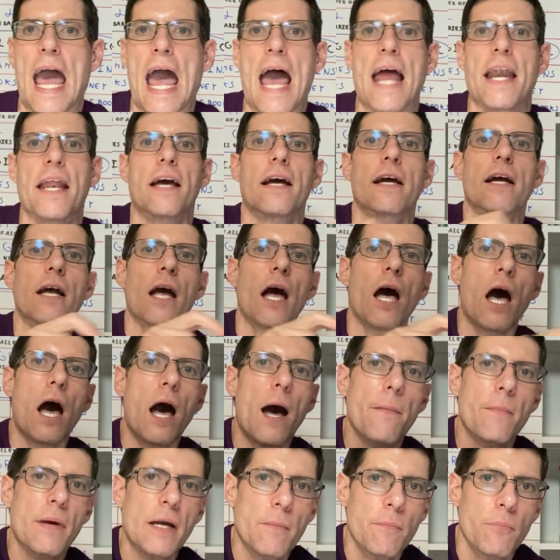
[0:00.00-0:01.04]
at
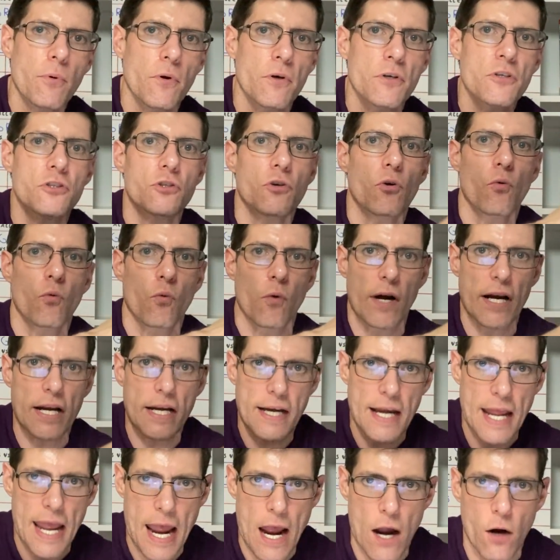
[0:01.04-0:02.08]
comic books
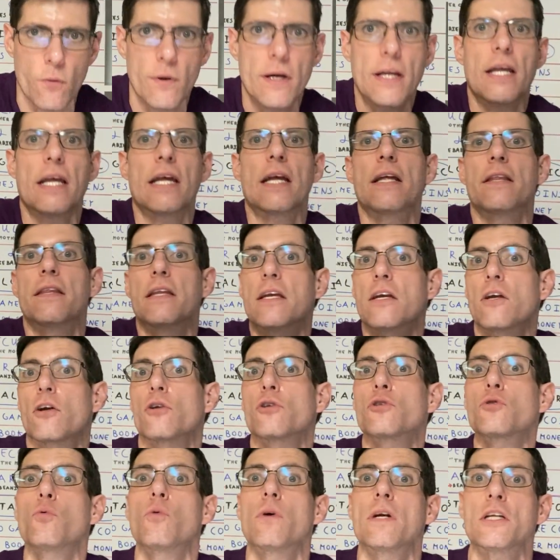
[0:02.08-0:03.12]
right now in the year
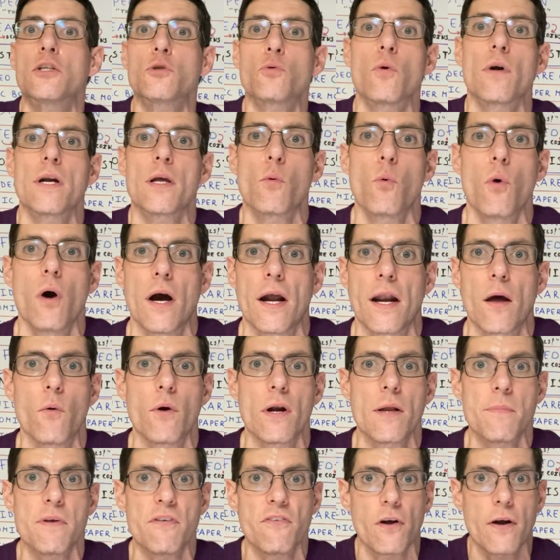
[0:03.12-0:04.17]
2021. I want
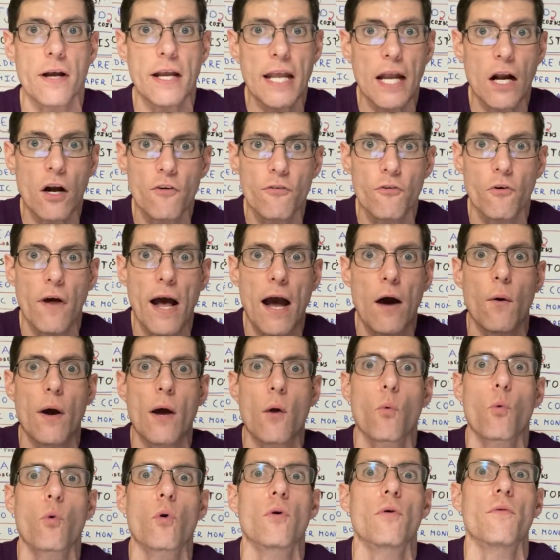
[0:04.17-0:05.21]
to be very careful how I
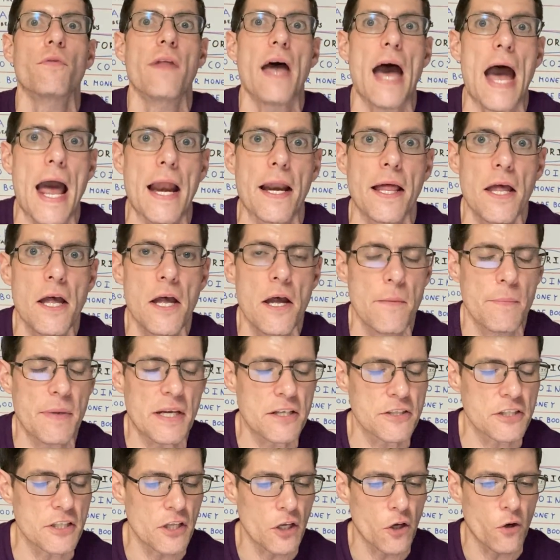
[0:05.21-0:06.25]
word that
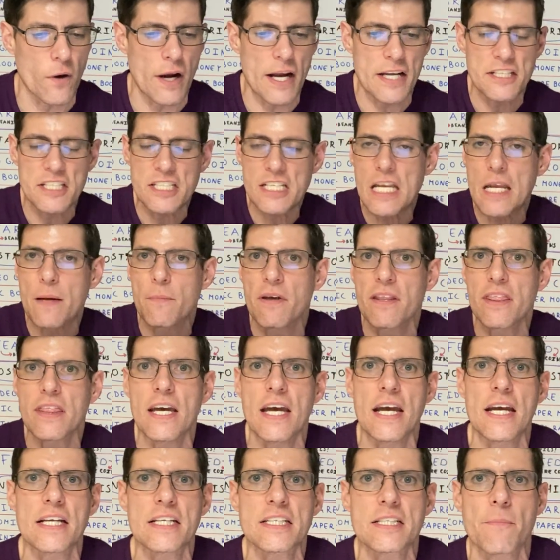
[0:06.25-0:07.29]
because in the grand scheme of
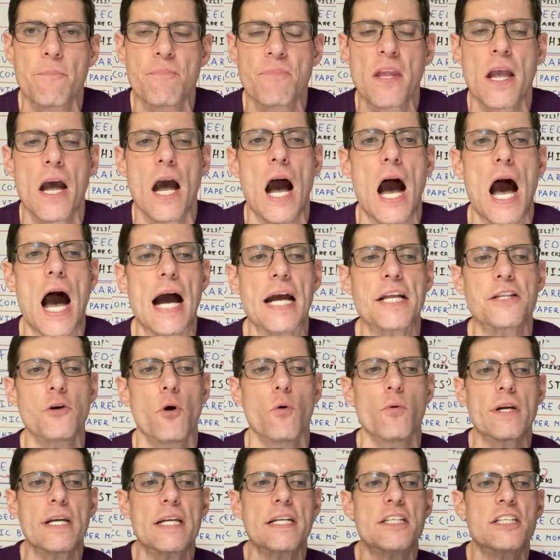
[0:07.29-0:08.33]
things, I
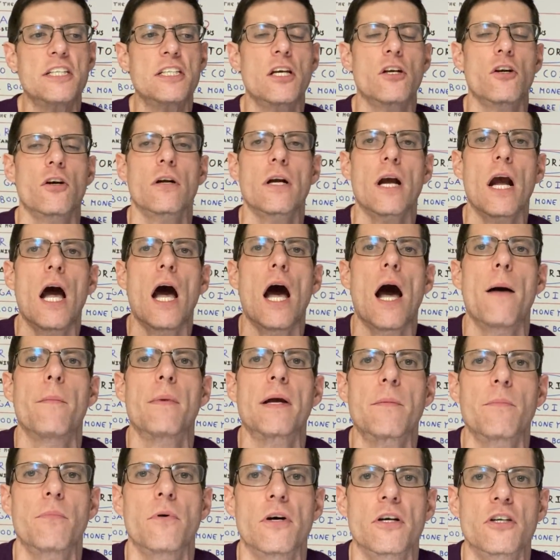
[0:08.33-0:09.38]
don't consider
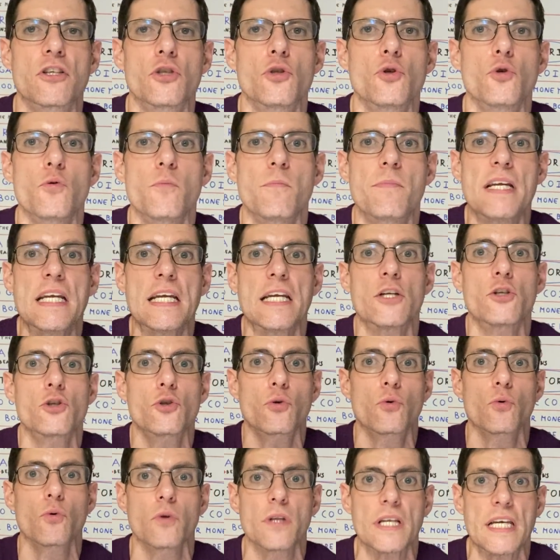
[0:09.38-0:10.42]
comic books to be
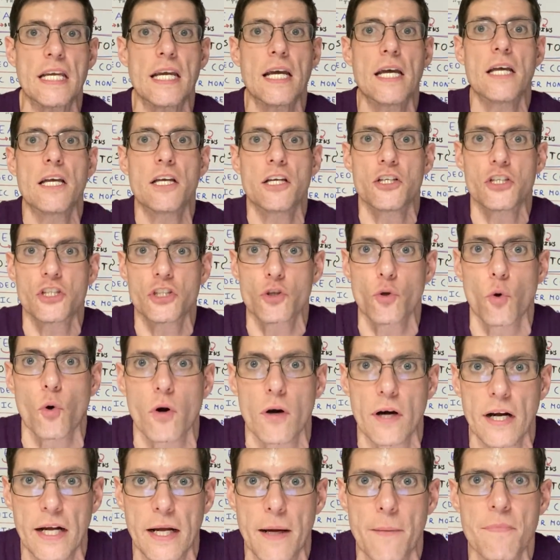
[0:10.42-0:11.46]
truly
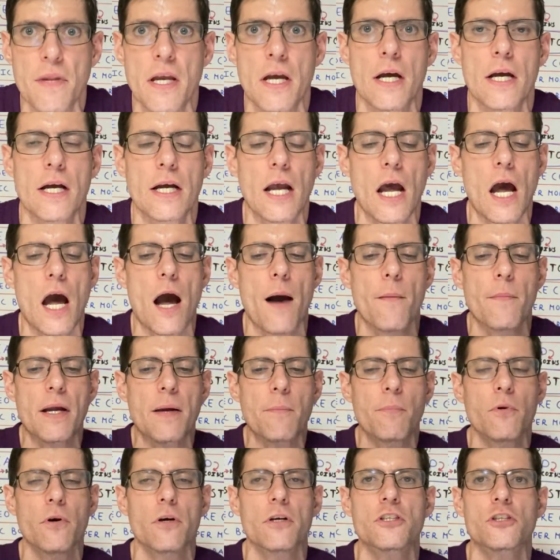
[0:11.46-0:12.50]
historic.
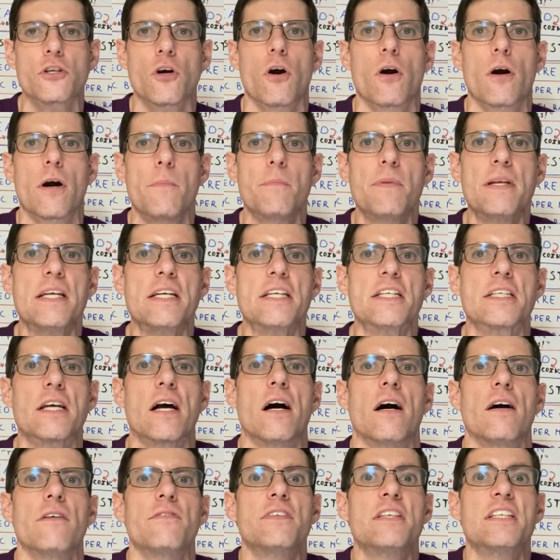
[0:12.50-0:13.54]
Comic books are a piece
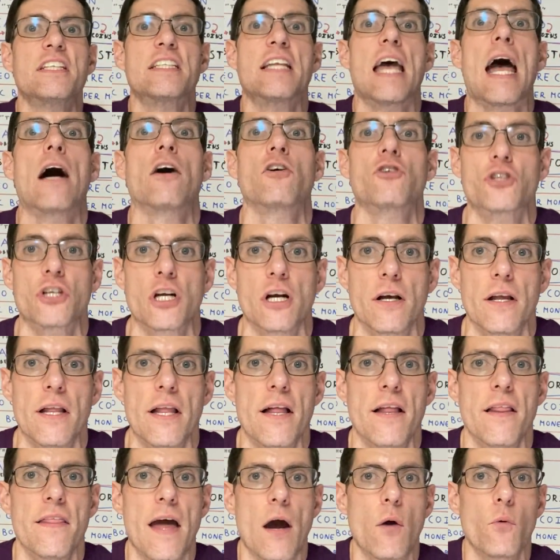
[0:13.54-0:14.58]
of nostalgia
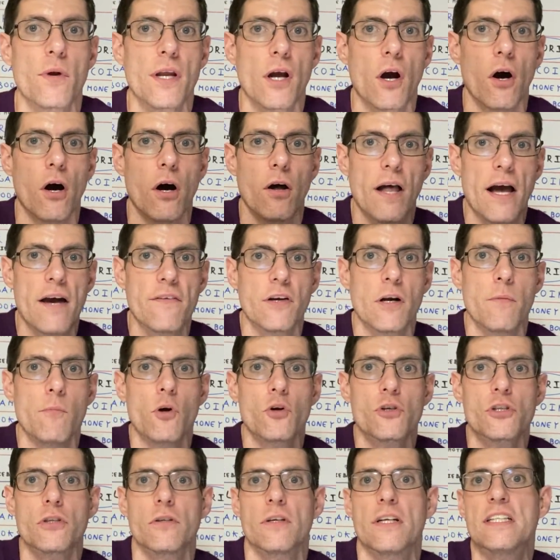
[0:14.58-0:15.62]
that we all have an
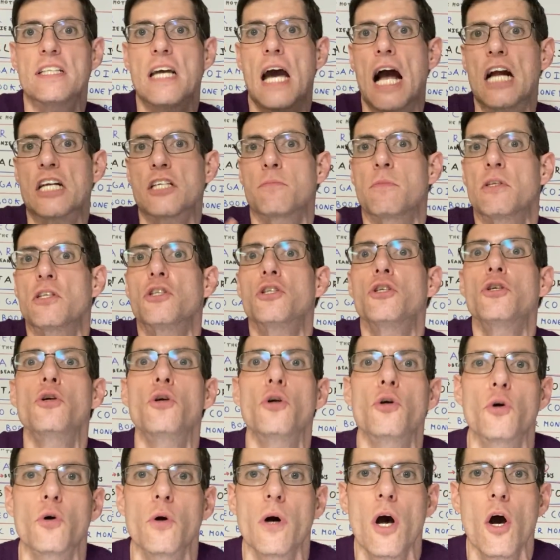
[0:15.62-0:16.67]
emotional attachment
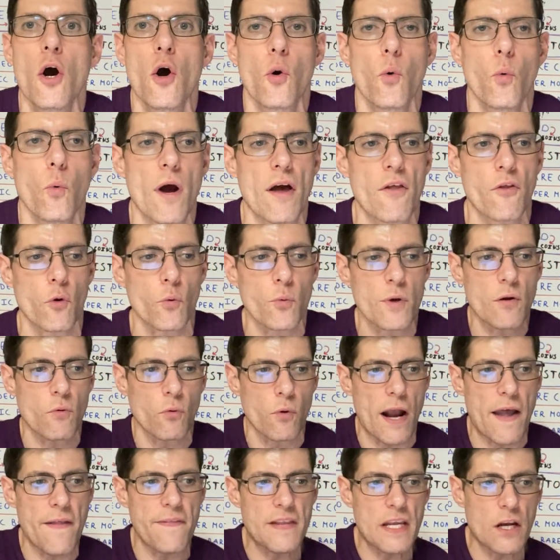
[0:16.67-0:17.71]
to, whether we
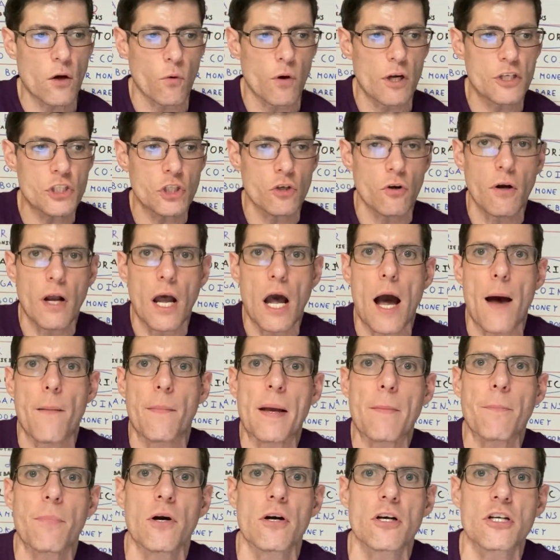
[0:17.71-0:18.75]
read the original
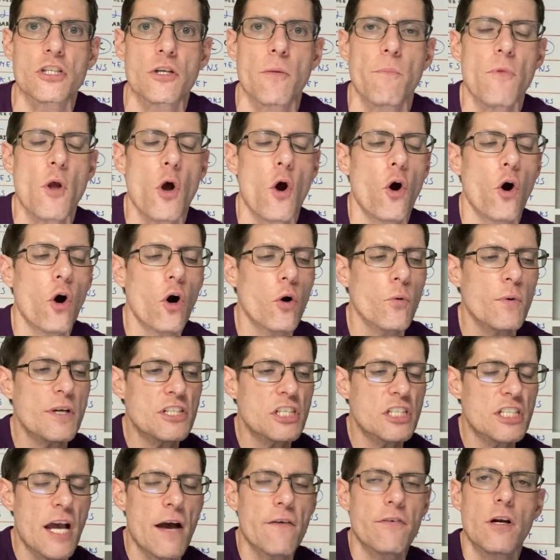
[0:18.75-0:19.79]
comic books or we
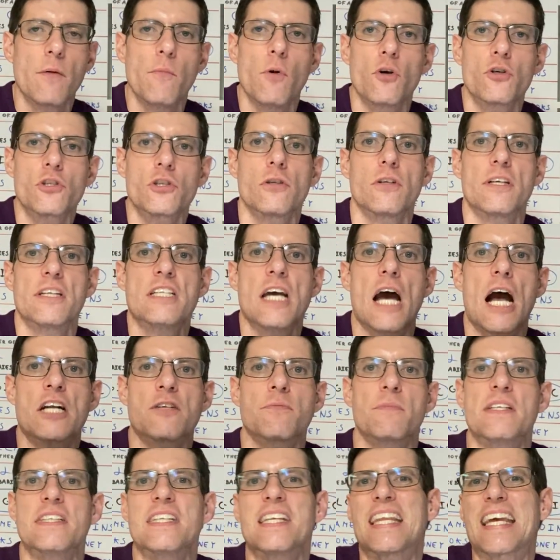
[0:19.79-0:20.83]
just have an emotional
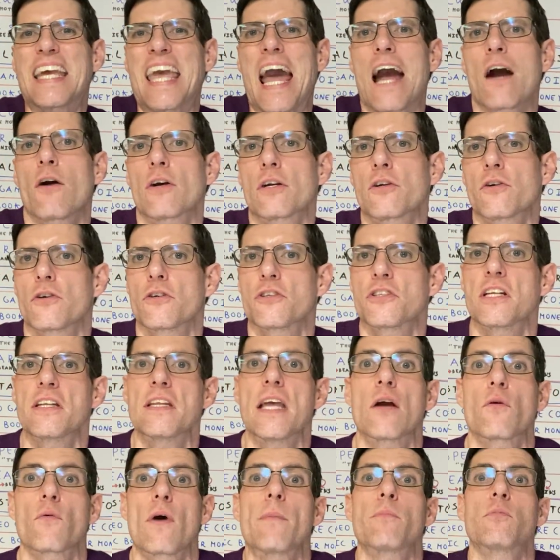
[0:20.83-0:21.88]
attachment to the characters that
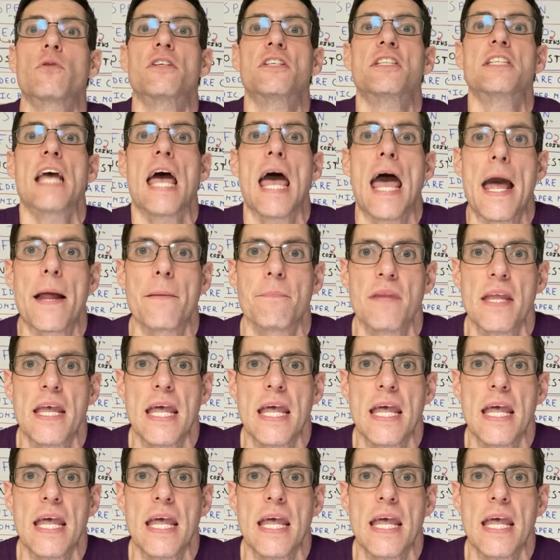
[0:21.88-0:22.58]
they represent.